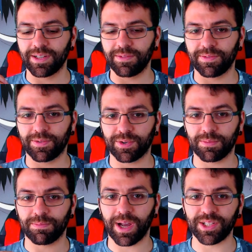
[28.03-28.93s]
for
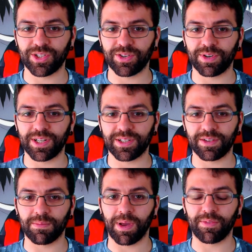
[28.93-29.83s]
my generation
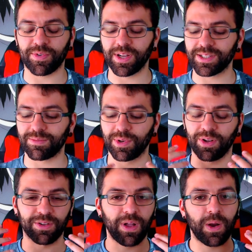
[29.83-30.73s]
and my friends. We
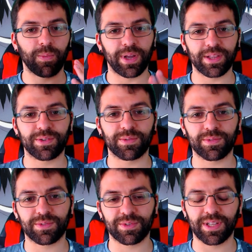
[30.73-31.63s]
all went
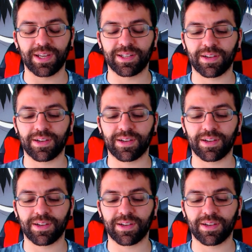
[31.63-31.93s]
to that